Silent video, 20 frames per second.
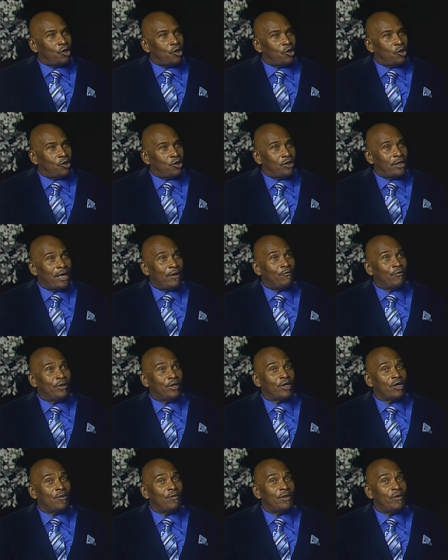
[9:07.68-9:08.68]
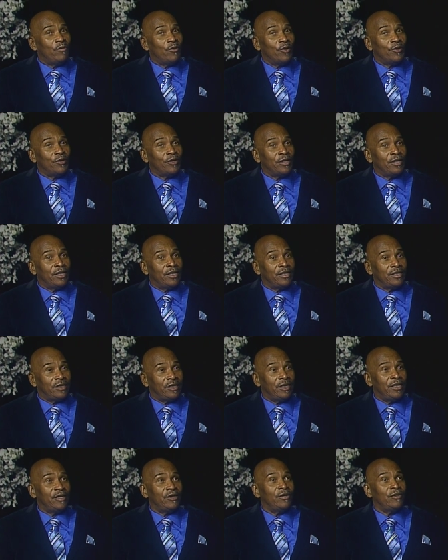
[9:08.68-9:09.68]
it's not really going to be worth it
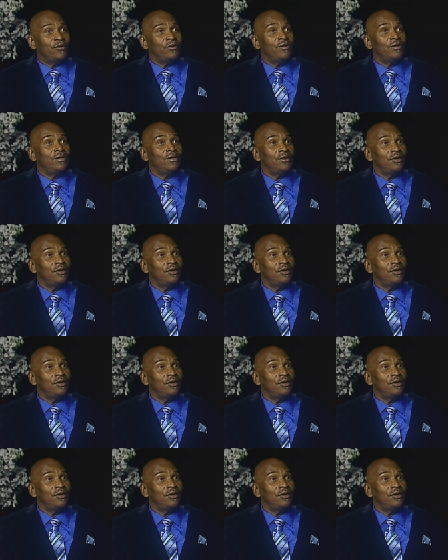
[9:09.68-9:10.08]
until